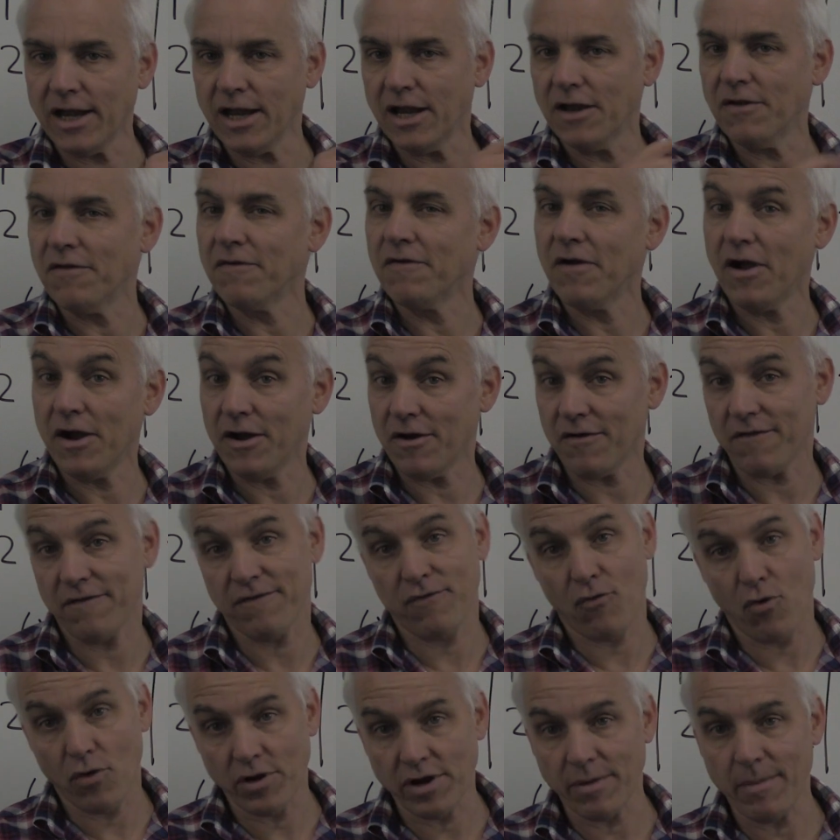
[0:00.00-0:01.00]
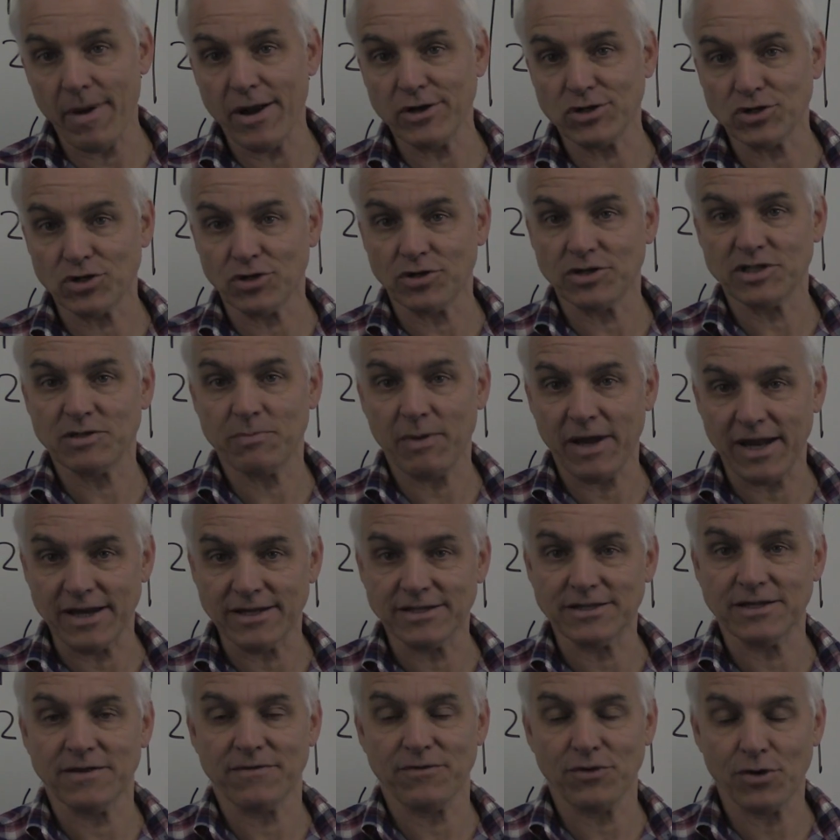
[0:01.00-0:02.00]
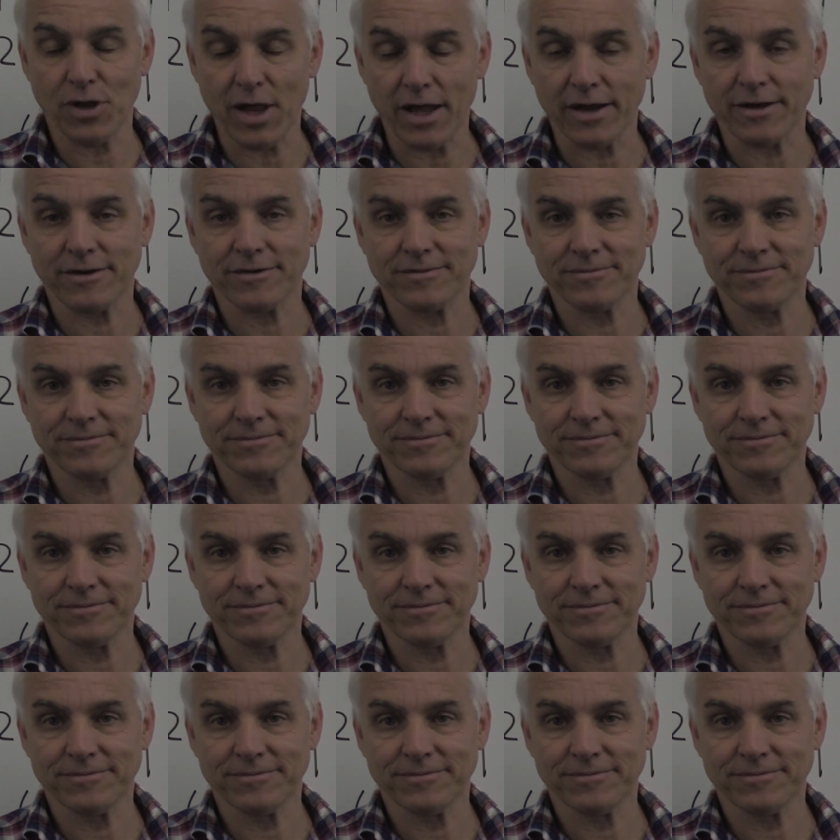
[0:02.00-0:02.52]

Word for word: in, in a four-dimensional space, if you like.